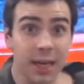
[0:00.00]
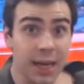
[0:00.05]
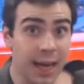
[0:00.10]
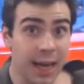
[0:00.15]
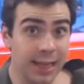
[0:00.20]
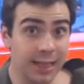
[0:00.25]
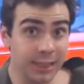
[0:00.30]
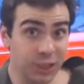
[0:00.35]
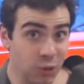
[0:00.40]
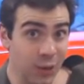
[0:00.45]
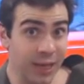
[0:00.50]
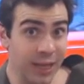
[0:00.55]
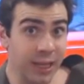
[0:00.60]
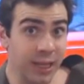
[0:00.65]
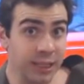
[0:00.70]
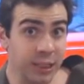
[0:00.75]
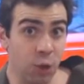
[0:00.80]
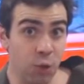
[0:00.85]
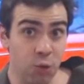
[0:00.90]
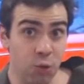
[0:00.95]
And this train
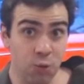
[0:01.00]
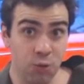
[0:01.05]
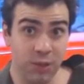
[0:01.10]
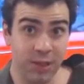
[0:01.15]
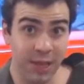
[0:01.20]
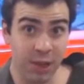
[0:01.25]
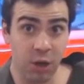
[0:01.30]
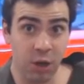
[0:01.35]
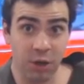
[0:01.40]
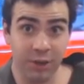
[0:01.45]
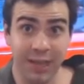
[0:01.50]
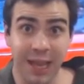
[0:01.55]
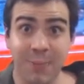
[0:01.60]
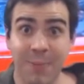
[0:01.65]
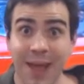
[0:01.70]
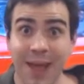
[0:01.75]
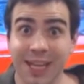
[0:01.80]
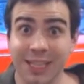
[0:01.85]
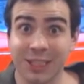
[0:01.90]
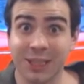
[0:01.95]
does go through a thing called Dead
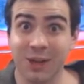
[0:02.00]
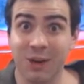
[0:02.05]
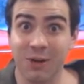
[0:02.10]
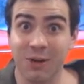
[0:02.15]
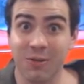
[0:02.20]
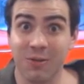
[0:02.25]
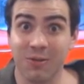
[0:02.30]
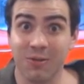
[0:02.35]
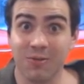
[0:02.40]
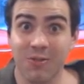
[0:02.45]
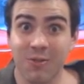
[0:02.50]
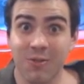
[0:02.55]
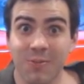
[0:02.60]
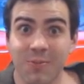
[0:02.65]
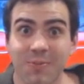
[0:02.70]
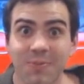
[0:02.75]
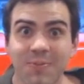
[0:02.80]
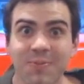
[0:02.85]
Man's Curve.